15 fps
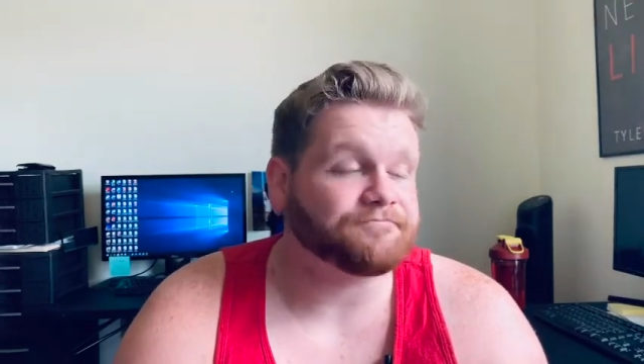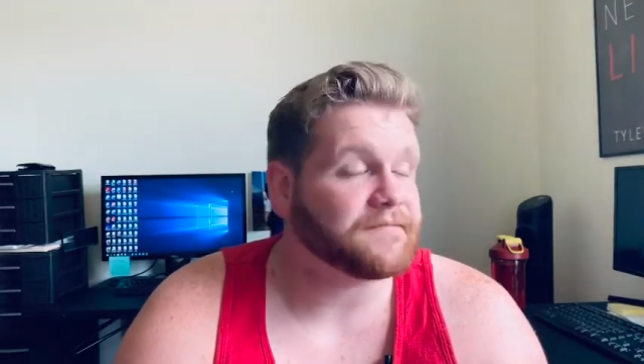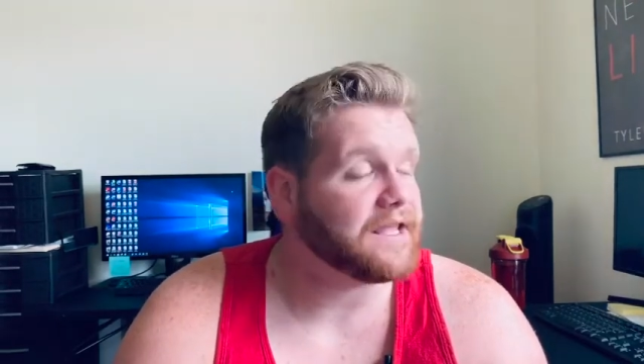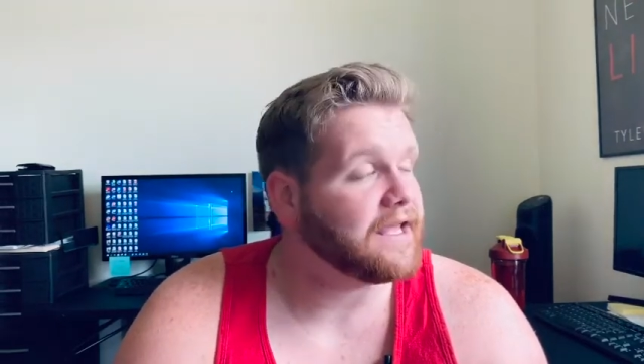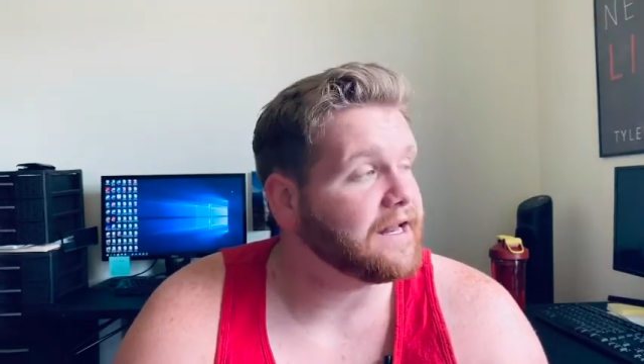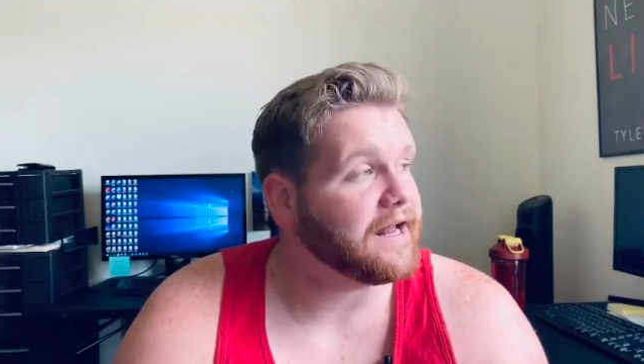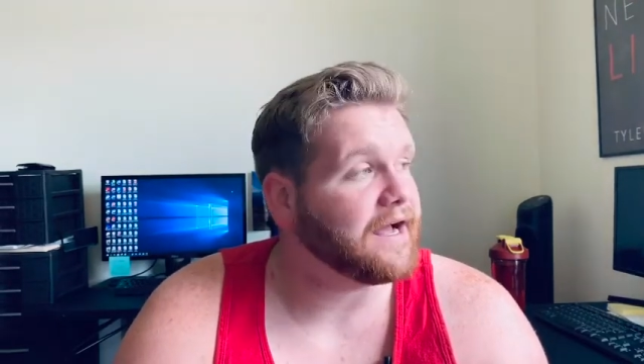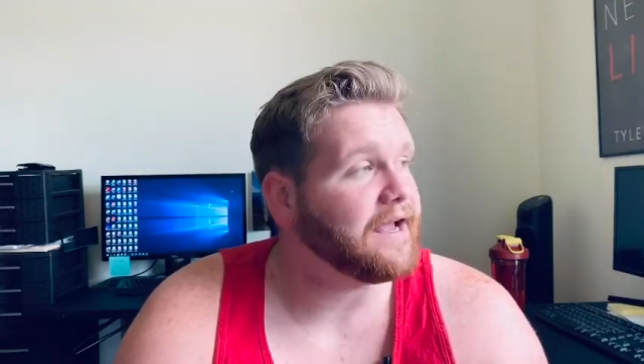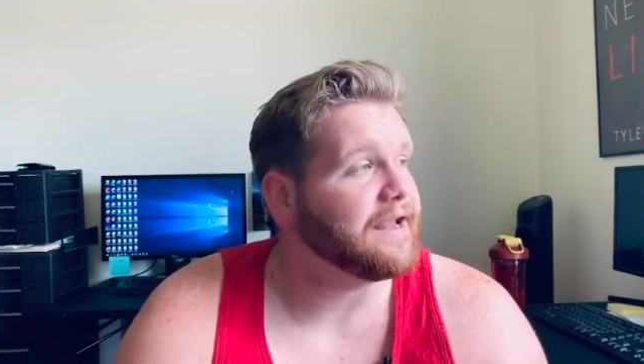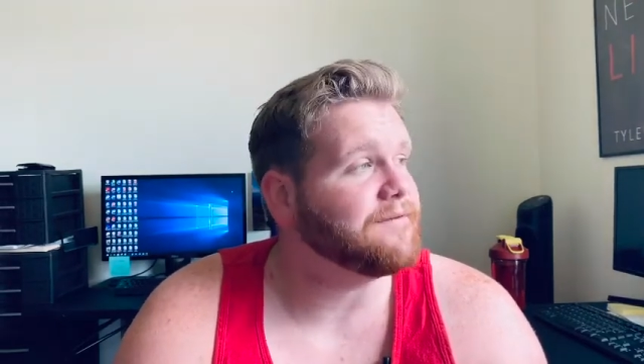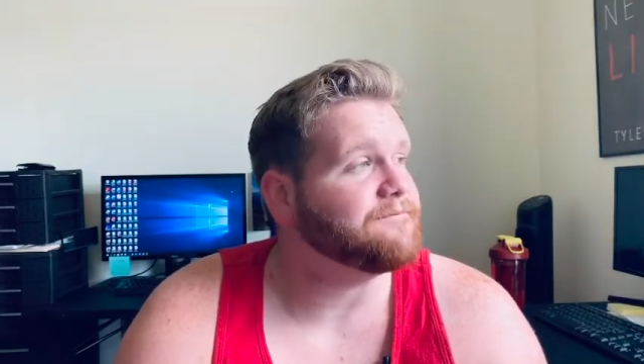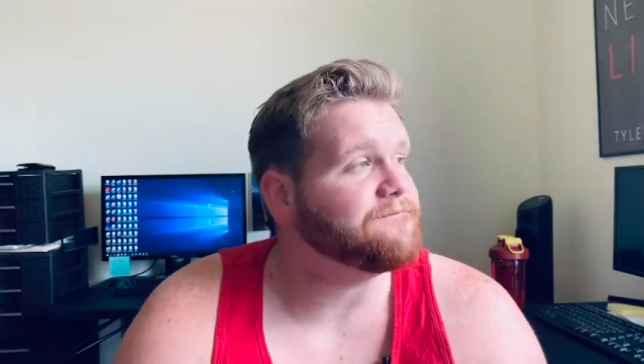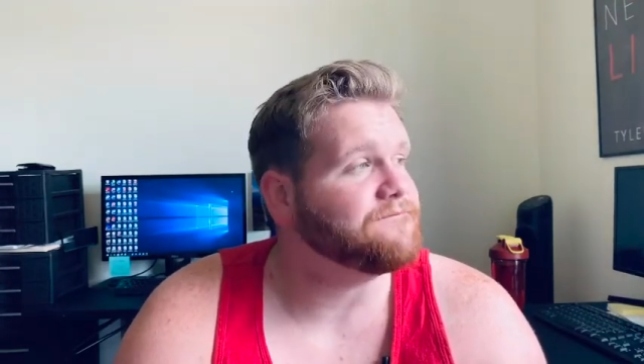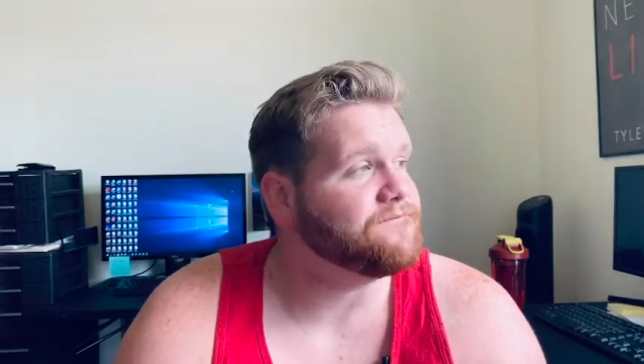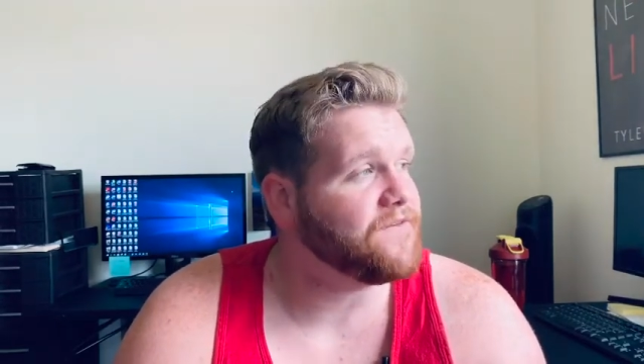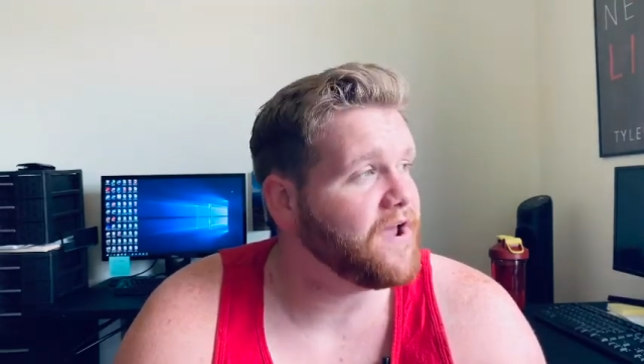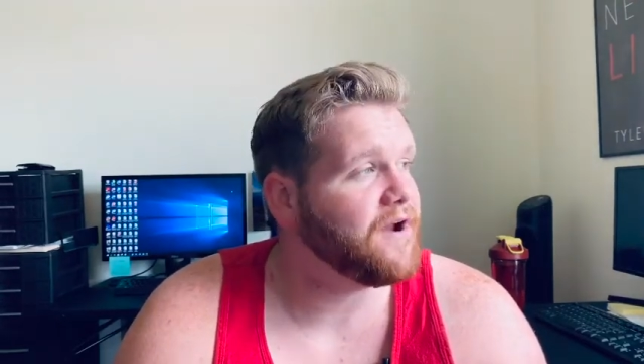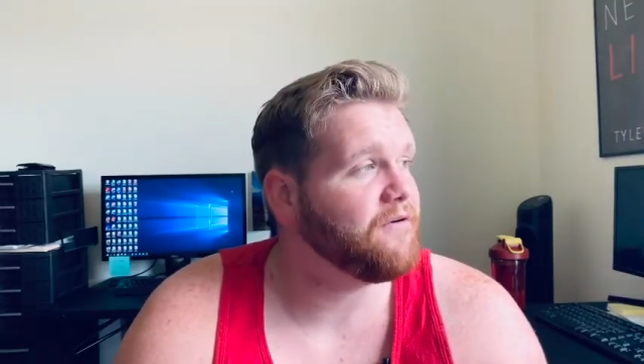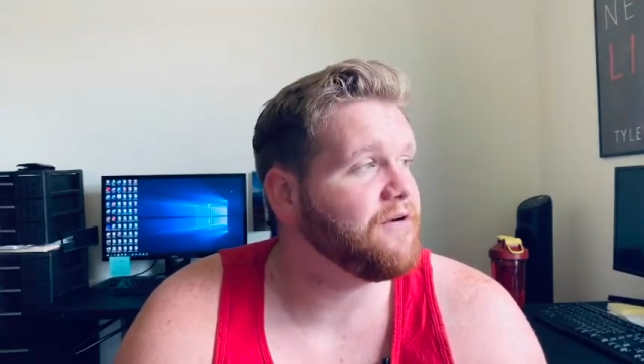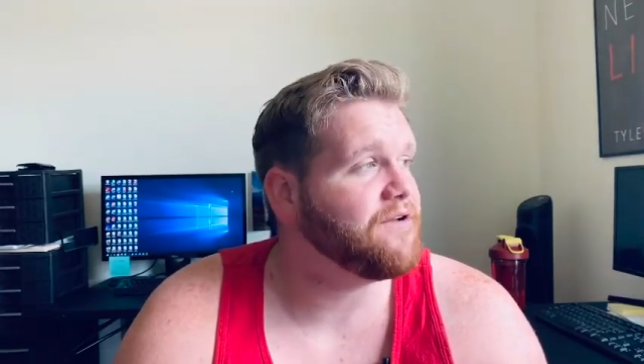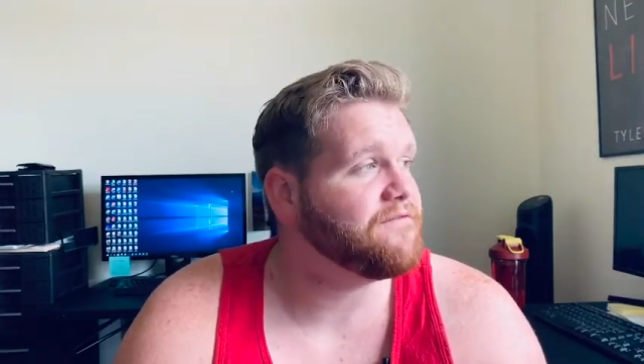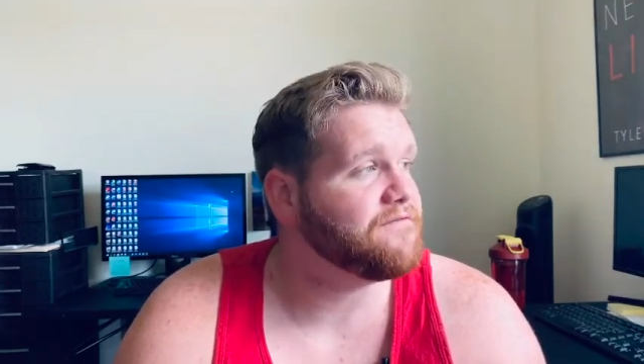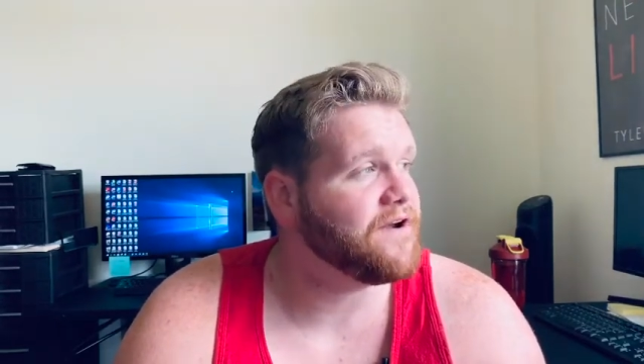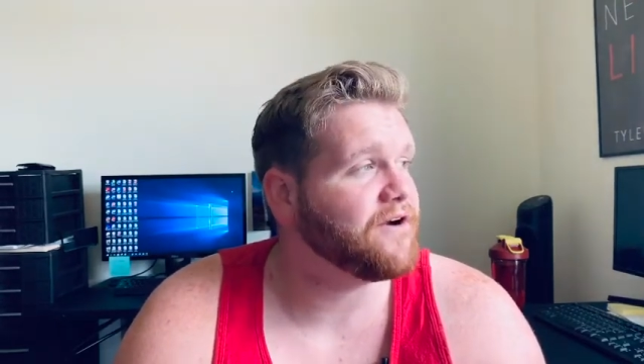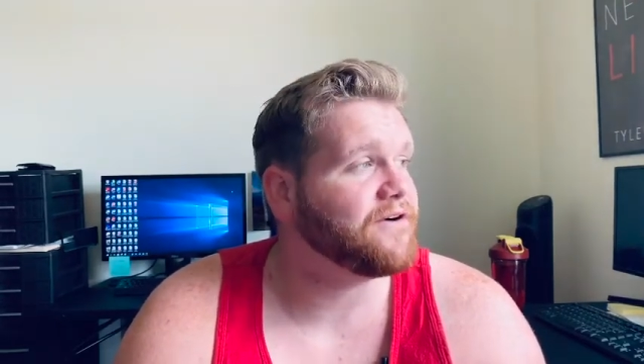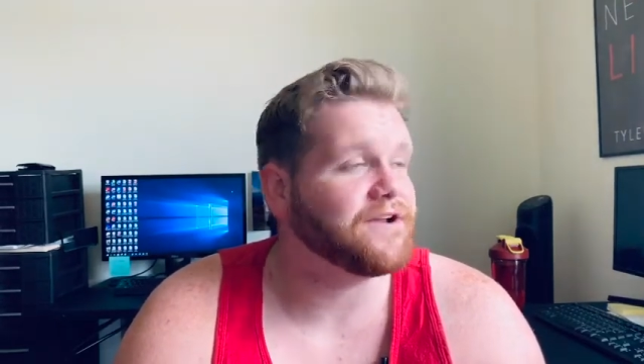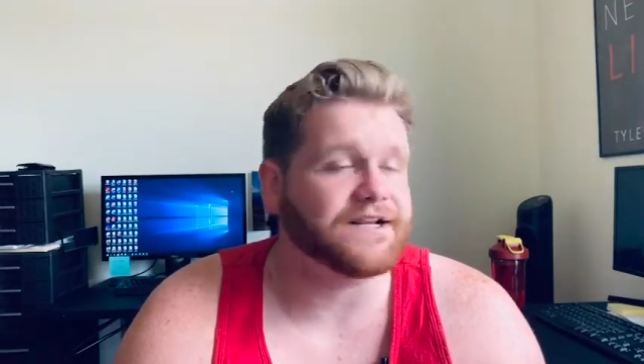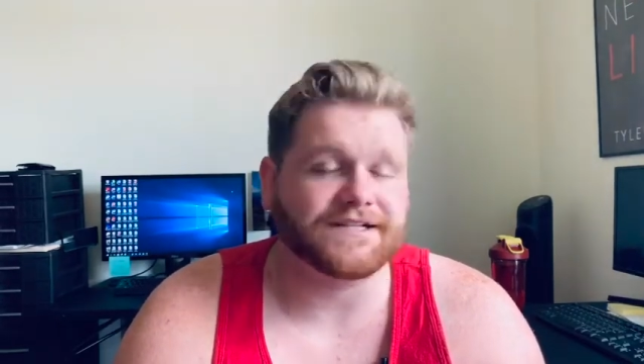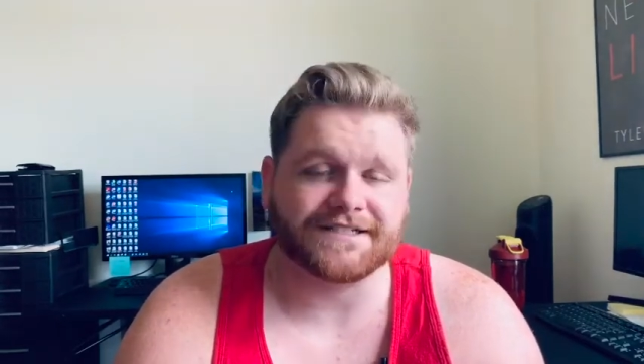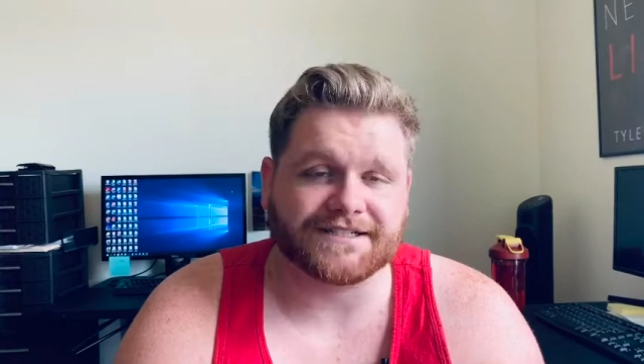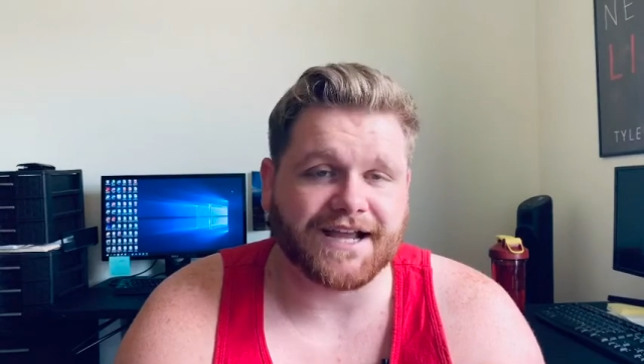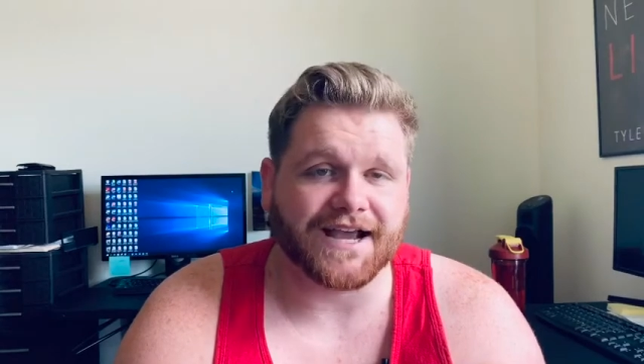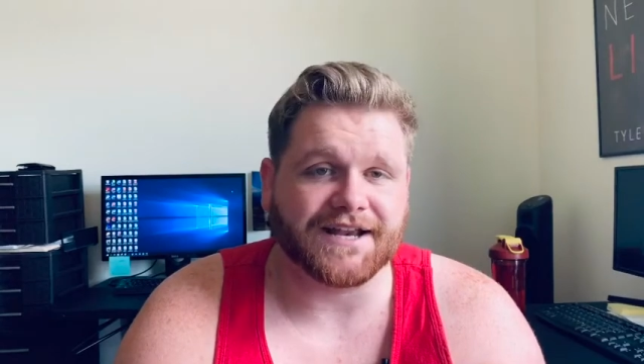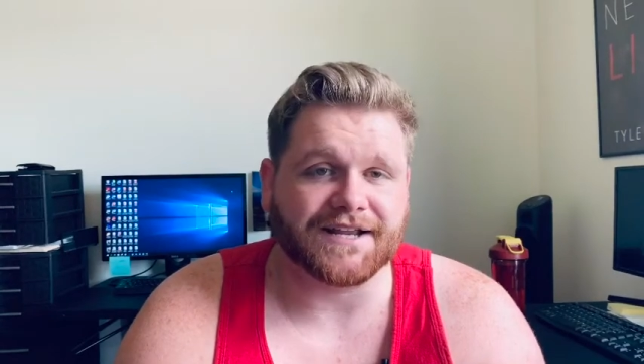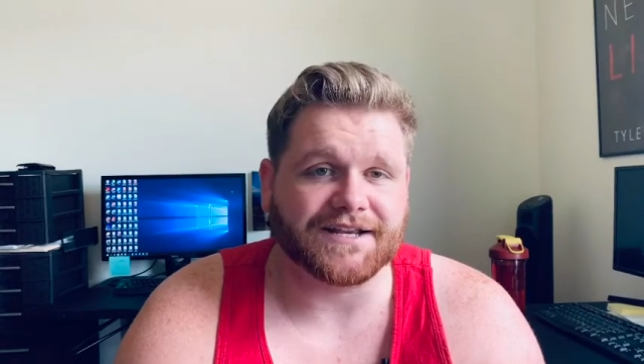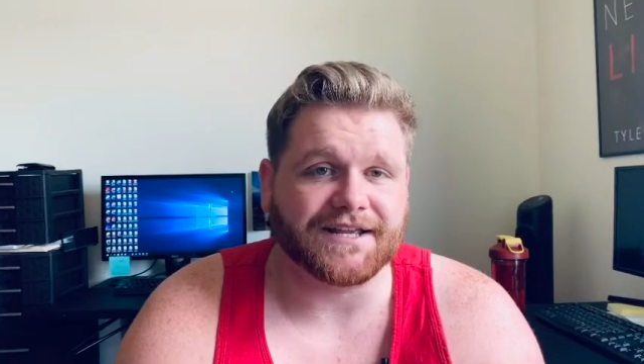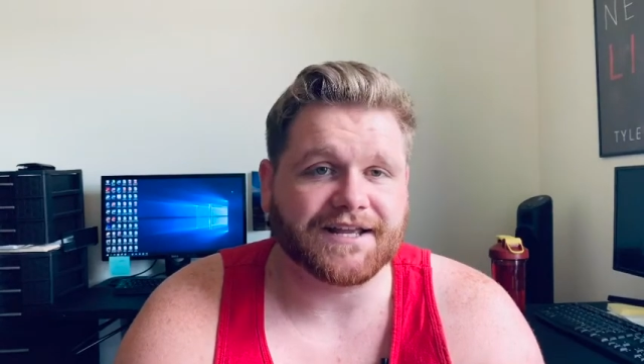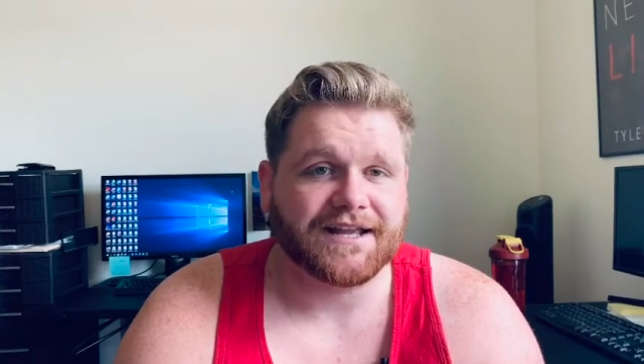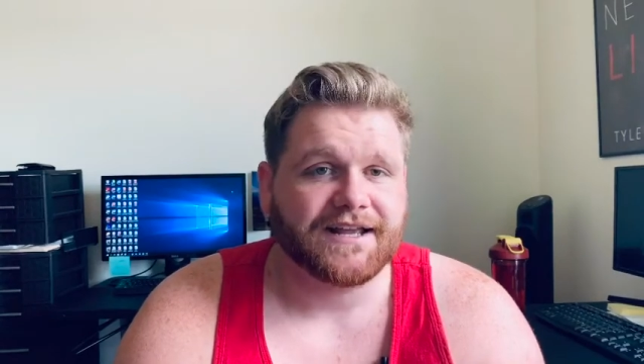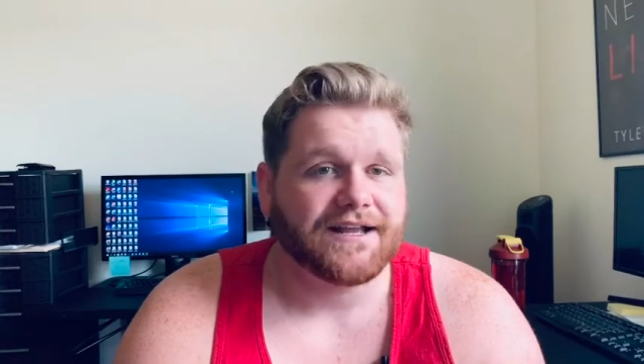and I am very, very excited.